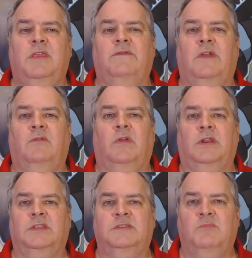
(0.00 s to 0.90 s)
the event
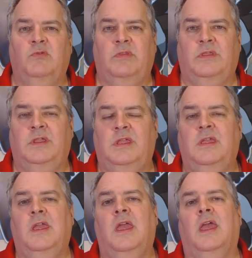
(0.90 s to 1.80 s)
running
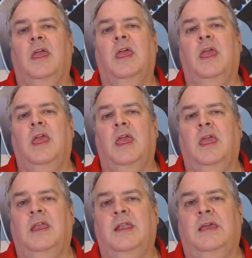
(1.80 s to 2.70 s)
smoothly
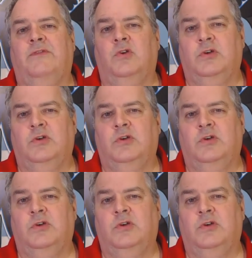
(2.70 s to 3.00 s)
and have a